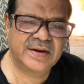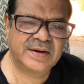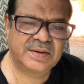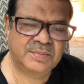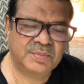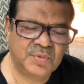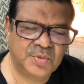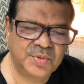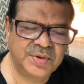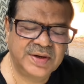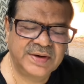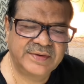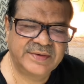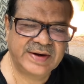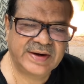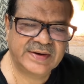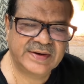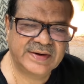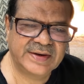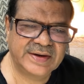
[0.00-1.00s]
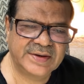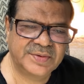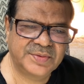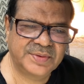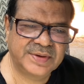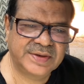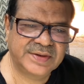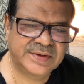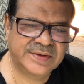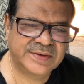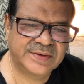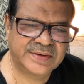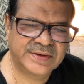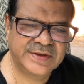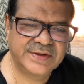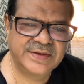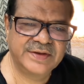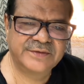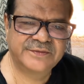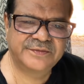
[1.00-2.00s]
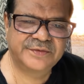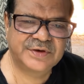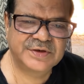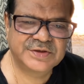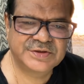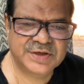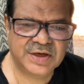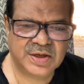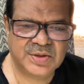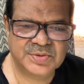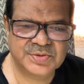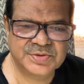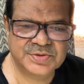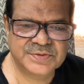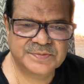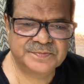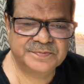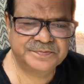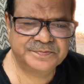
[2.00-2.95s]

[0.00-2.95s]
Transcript: and dragon head together in the first house